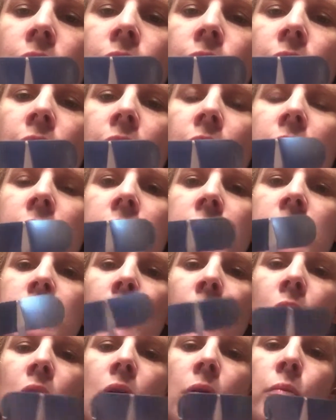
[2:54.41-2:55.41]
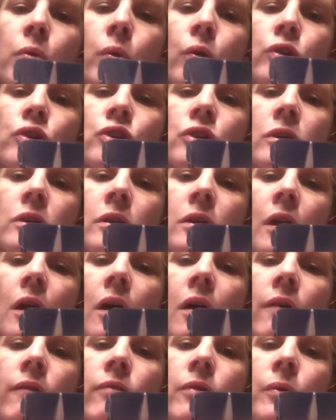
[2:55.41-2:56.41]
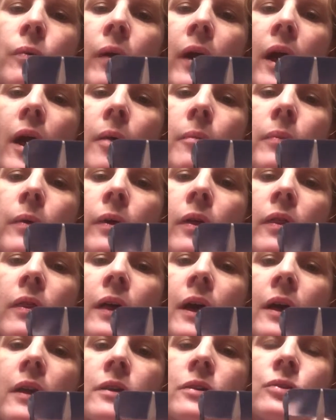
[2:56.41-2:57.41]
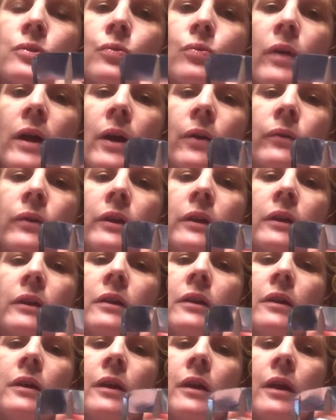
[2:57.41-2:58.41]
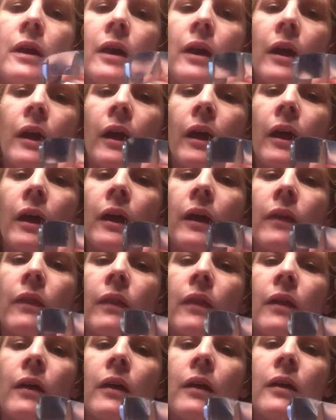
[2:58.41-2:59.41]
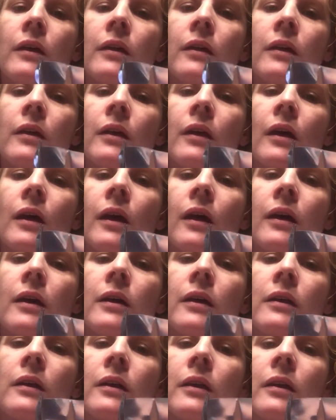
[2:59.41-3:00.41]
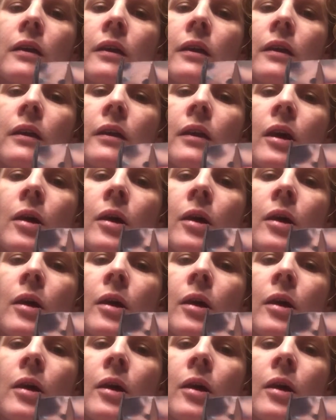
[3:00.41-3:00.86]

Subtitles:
very small portion of the wrap that is rounded, and then I can